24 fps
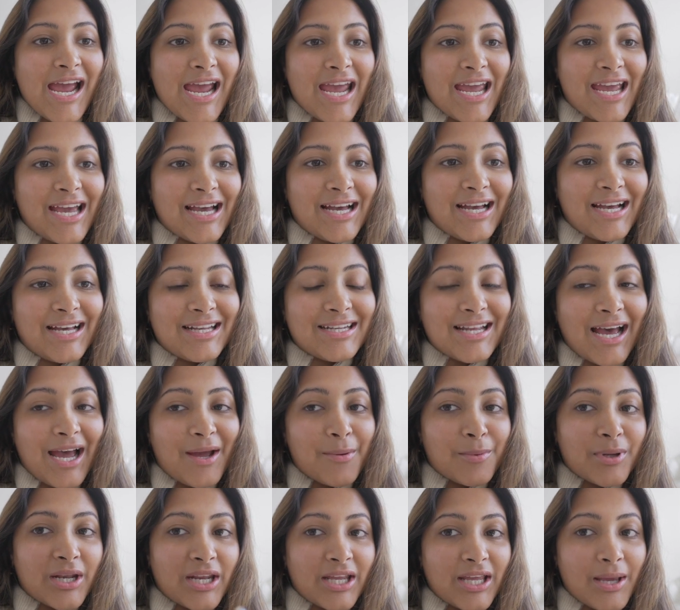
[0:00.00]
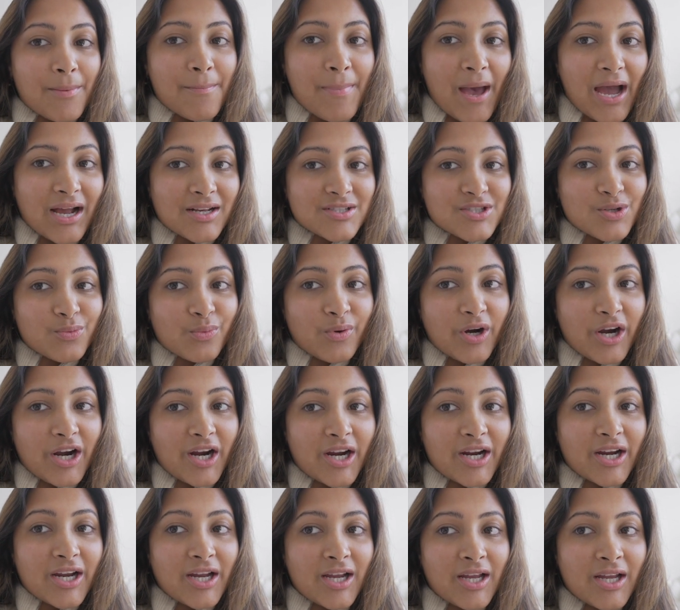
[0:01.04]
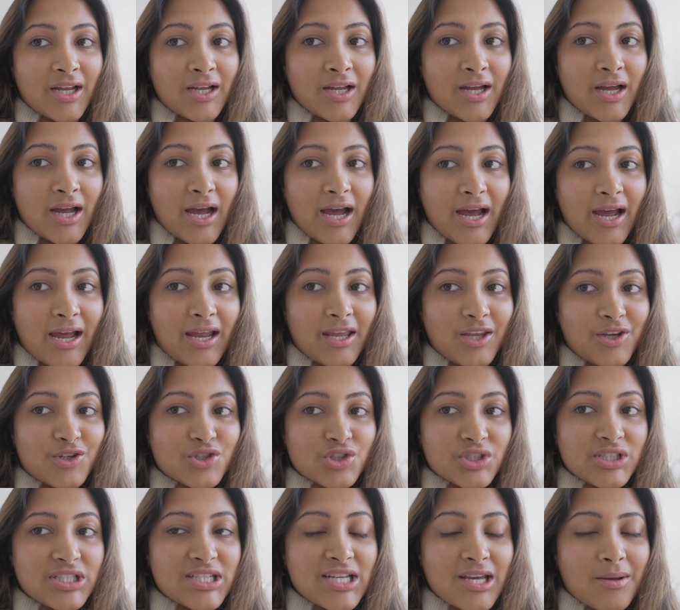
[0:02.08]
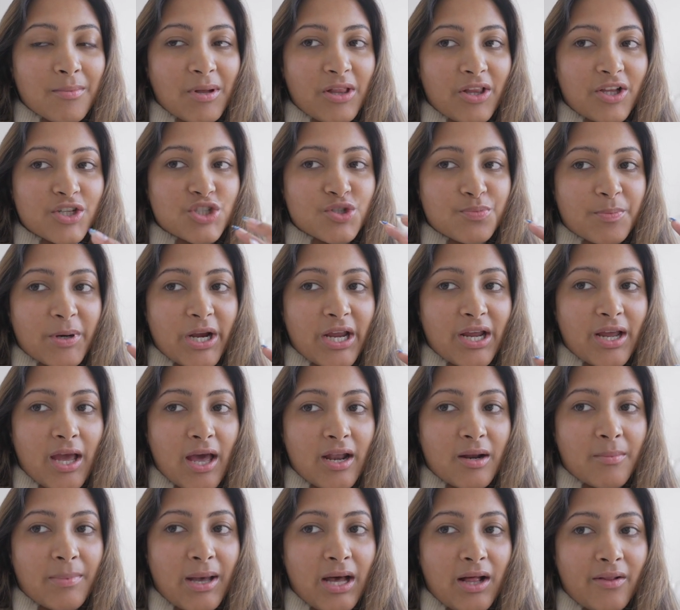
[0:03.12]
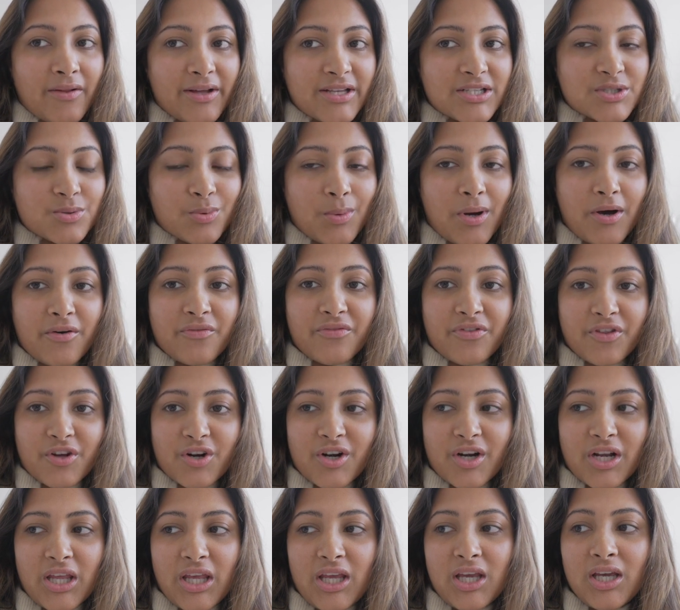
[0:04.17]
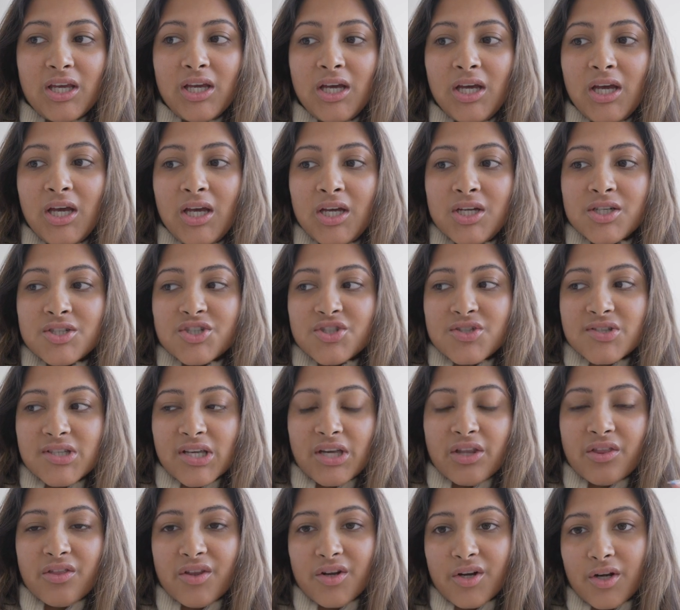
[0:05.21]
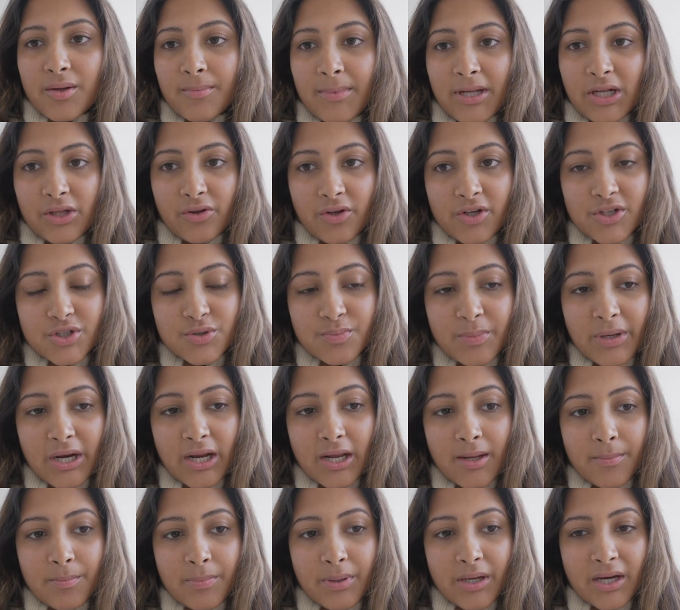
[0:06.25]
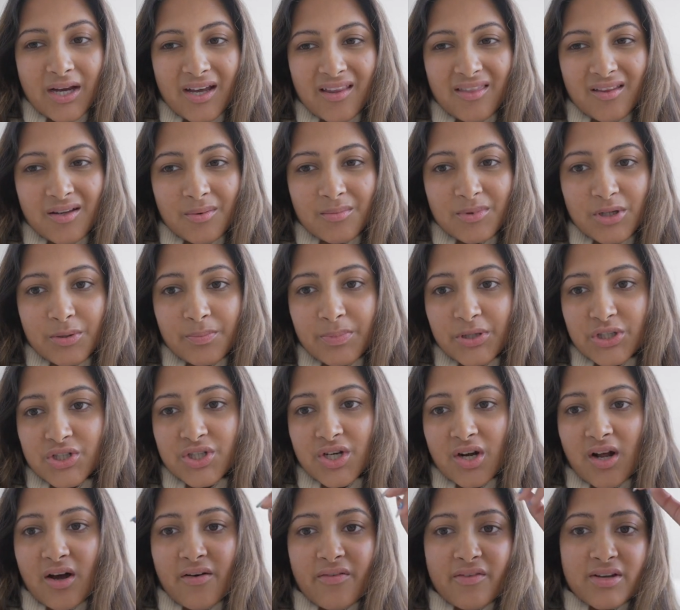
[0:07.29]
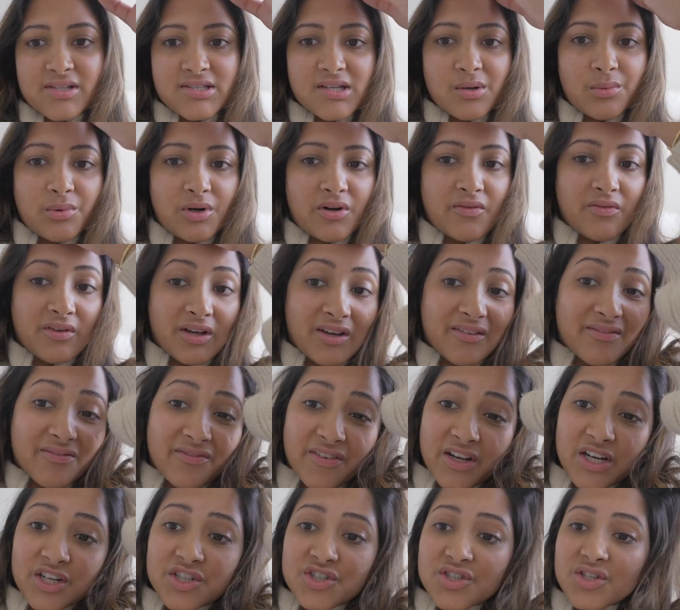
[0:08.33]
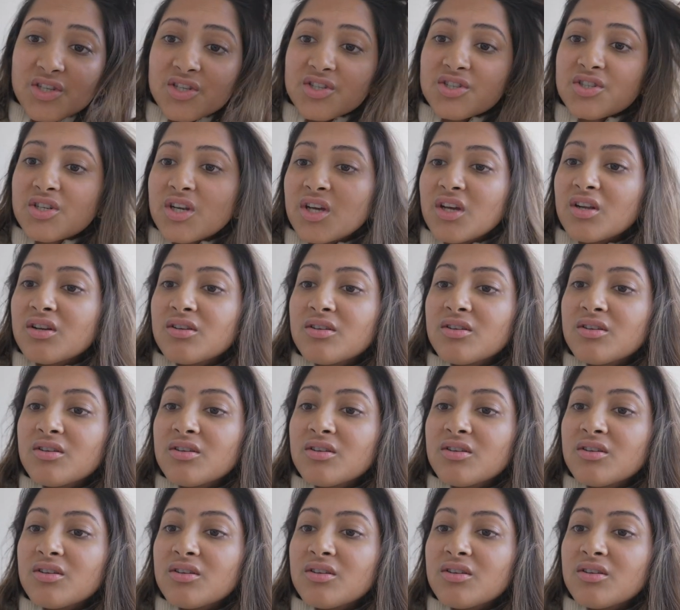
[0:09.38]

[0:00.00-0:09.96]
And I'm gonna get back to work. I usually take my lunch break at about like 12.30, just like a 30 minute lunch break, but I think I'm gonna push it off because I wanna like finish this shit.